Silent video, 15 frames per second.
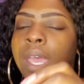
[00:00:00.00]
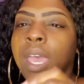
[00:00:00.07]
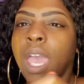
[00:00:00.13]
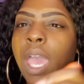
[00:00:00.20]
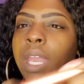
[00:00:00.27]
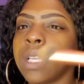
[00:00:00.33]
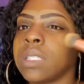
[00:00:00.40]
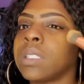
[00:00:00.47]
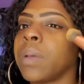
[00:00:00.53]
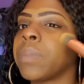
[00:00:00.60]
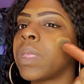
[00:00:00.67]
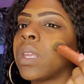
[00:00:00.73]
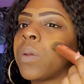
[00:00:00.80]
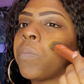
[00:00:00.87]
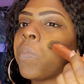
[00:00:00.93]
and it's
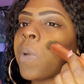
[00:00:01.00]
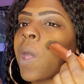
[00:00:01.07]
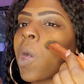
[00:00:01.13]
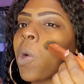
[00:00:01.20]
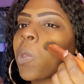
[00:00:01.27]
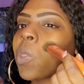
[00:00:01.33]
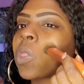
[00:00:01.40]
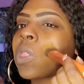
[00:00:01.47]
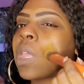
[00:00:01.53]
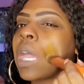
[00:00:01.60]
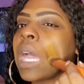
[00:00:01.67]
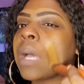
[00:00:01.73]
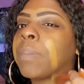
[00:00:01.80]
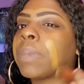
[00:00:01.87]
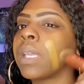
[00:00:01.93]
something about the
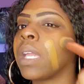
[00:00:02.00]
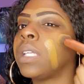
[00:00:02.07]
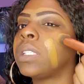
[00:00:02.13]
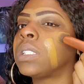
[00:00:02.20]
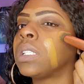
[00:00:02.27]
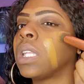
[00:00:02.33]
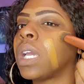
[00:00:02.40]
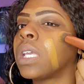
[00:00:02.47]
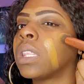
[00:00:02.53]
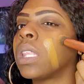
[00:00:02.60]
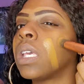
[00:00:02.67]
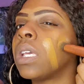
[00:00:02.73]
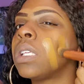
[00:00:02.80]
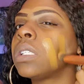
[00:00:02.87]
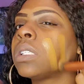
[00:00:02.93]
application like
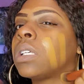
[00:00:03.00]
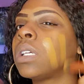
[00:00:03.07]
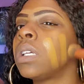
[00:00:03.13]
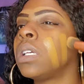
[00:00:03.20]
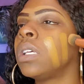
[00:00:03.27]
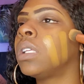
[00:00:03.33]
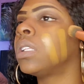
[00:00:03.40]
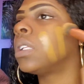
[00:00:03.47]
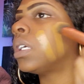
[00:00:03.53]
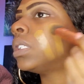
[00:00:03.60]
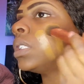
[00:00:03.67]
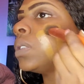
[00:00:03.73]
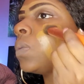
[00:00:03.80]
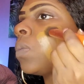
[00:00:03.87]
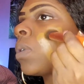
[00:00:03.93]
this that
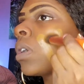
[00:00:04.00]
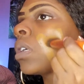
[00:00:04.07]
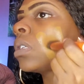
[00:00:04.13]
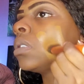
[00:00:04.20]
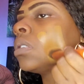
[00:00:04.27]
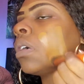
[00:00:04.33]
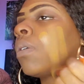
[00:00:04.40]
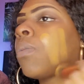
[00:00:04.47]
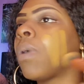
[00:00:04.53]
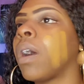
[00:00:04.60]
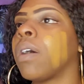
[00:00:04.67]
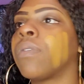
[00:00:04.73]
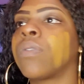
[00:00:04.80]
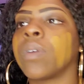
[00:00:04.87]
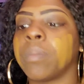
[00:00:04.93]
just works so
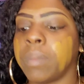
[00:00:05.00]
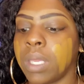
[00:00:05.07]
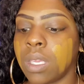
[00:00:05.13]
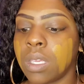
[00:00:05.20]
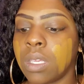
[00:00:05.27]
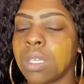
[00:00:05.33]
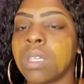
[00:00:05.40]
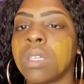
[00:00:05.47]
well for me.